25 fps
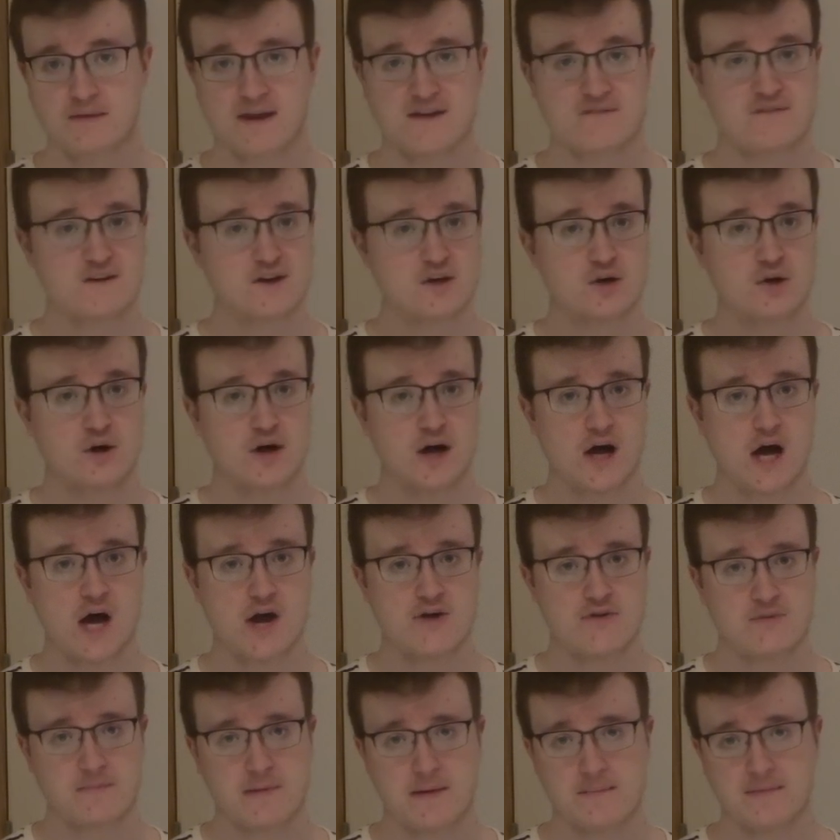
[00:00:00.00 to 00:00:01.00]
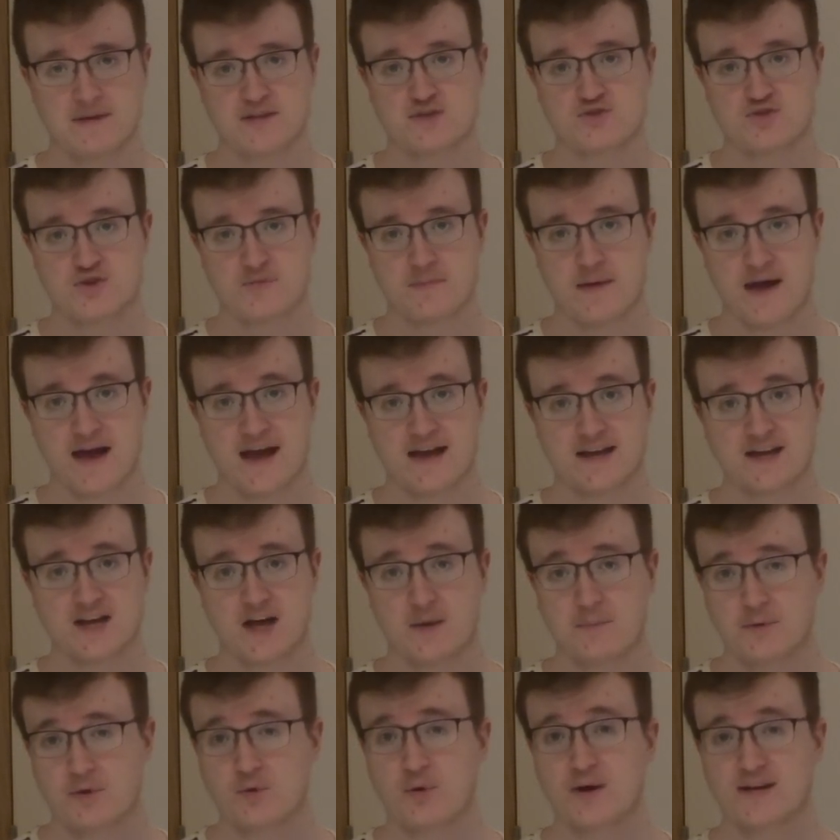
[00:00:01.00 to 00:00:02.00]
but if I got her in my mystery
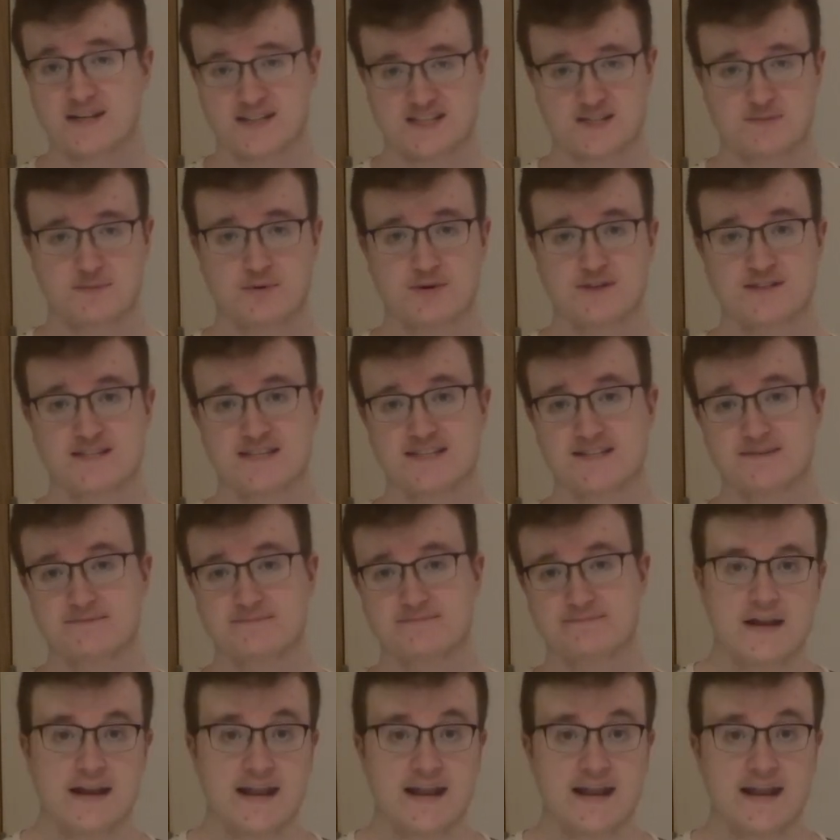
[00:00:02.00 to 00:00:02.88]
bag, I'll be quite disappointed.